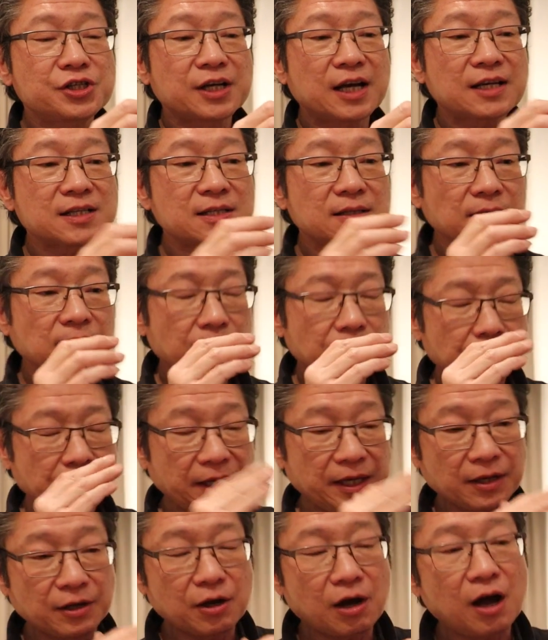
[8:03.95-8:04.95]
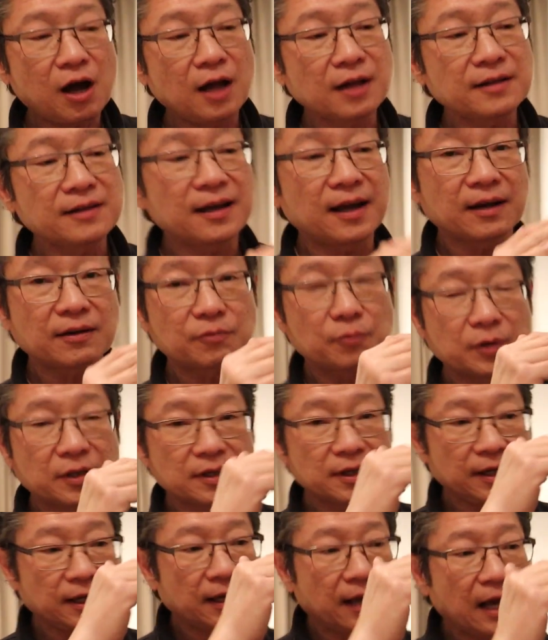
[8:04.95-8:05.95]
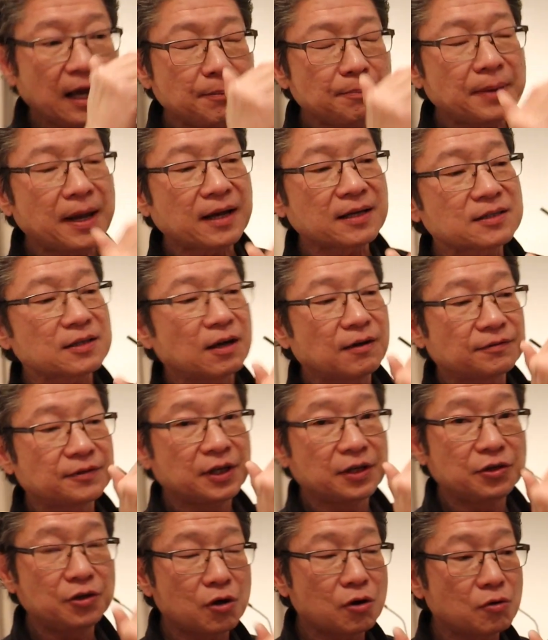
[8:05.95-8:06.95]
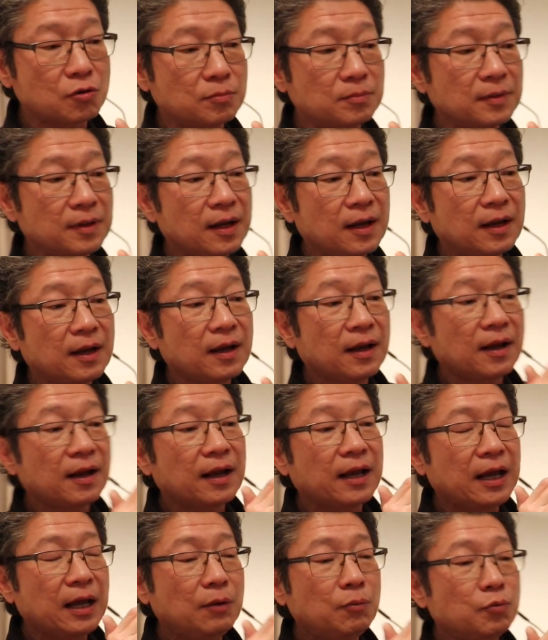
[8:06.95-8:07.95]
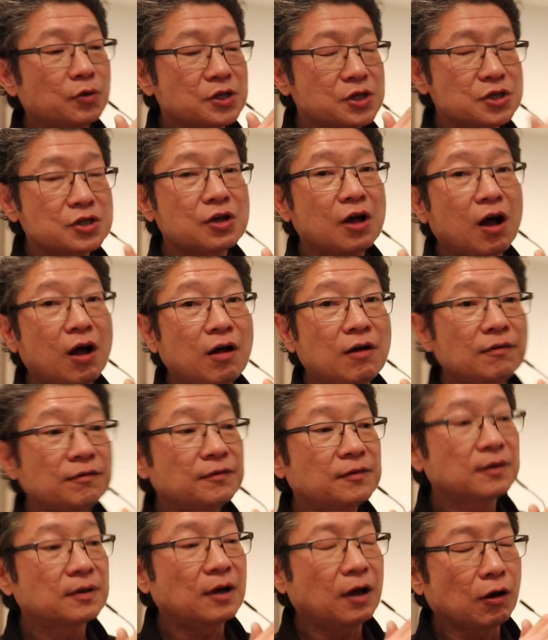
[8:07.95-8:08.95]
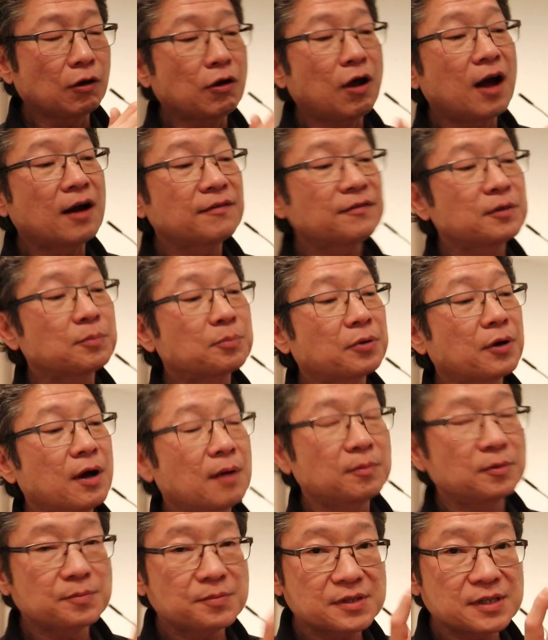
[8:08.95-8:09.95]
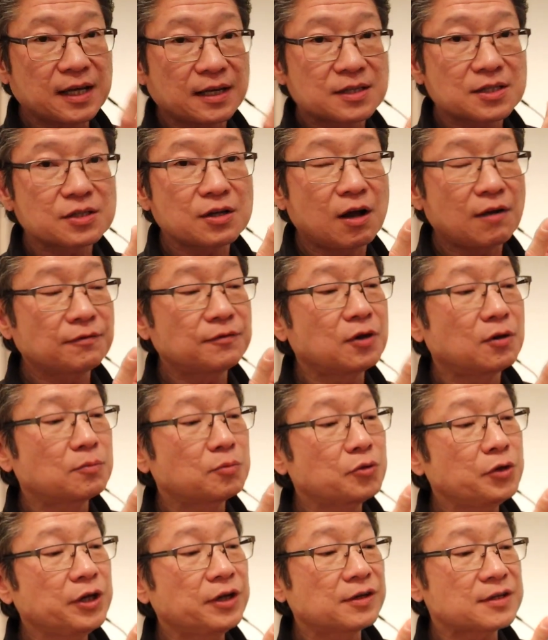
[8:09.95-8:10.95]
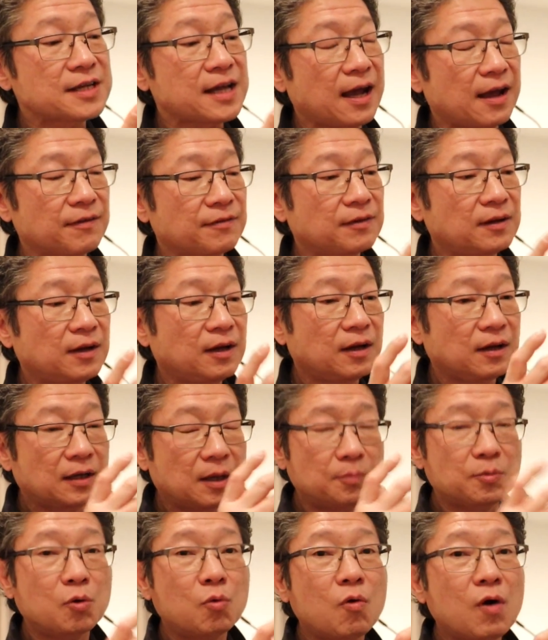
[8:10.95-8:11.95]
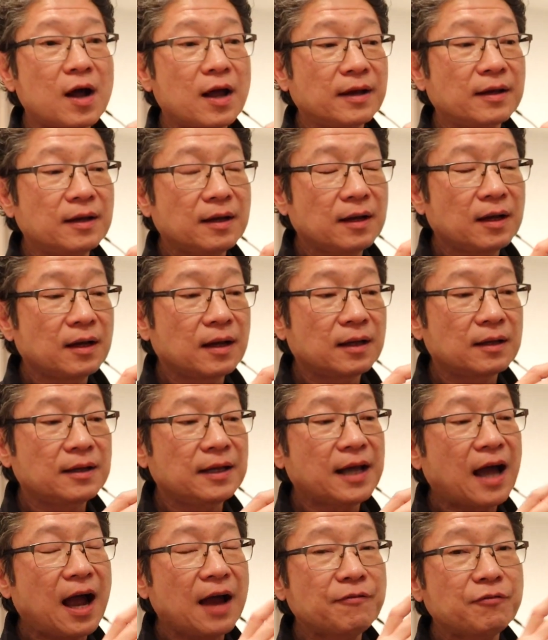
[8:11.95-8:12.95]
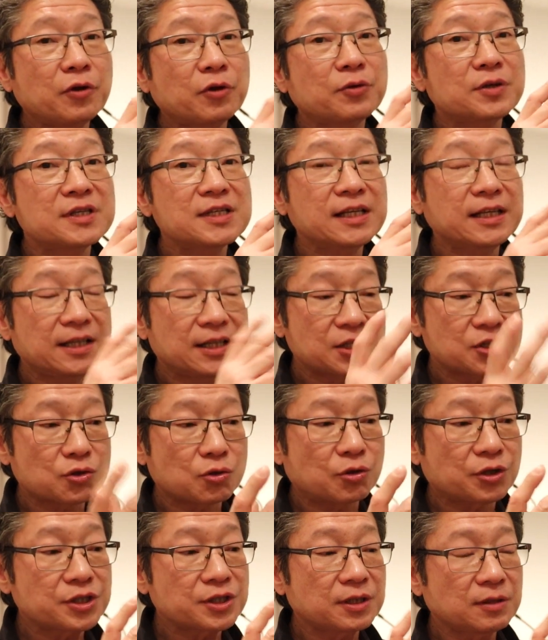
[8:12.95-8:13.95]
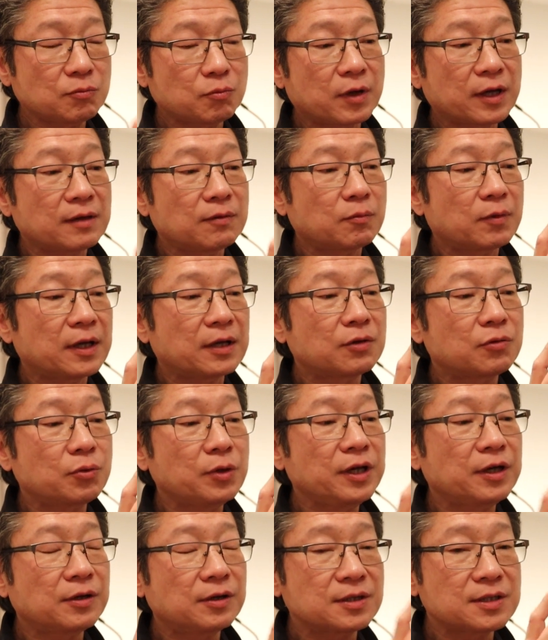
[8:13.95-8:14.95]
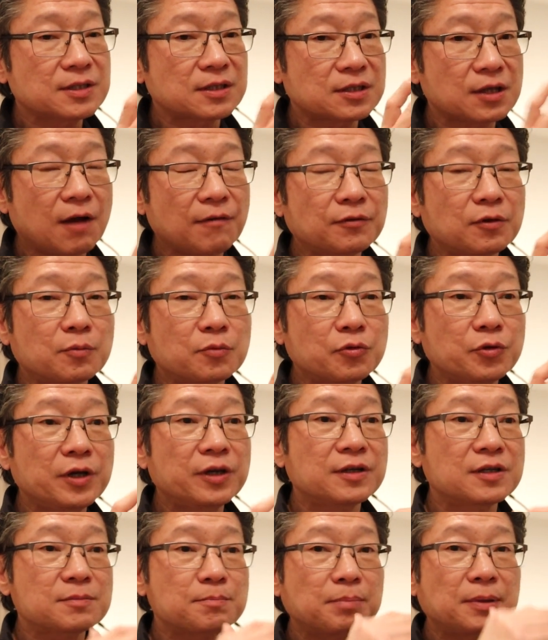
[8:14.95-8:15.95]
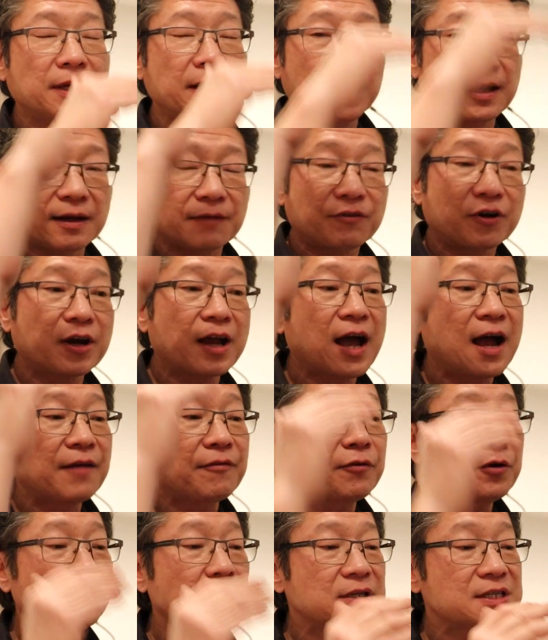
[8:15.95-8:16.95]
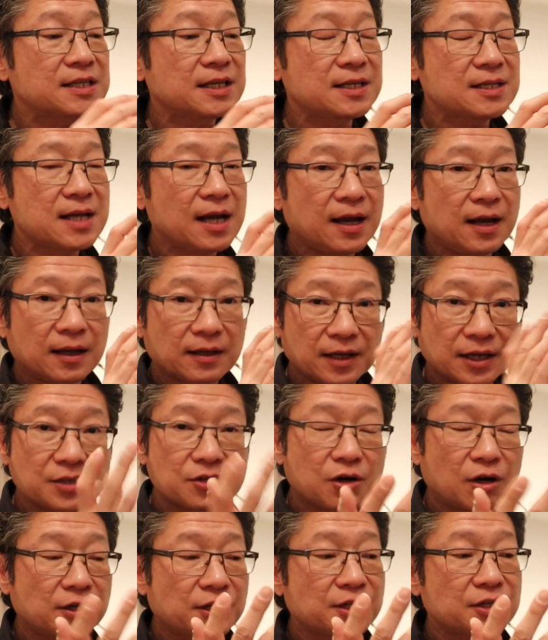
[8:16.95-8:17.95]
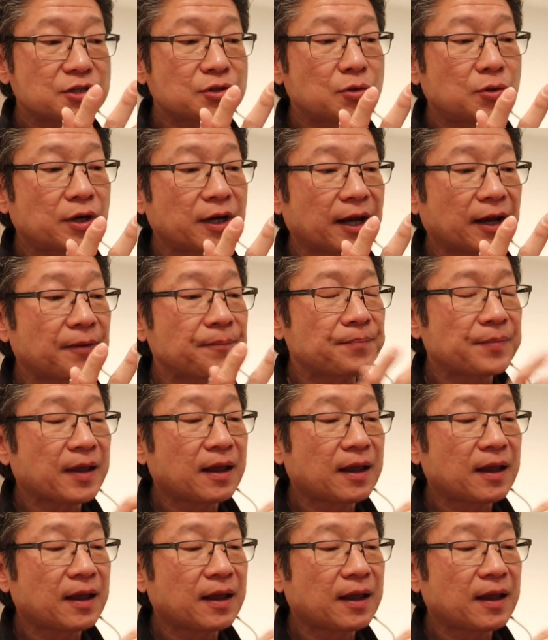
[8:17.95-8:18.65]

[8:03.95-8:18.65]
just be in contact with the apex of the dome, it would solve a lot of the problems that soft dome tweeters have. Number one, the high frequency distortion. When, when tweeters, soft dome tweeters play at very high frequencies, they start distorting.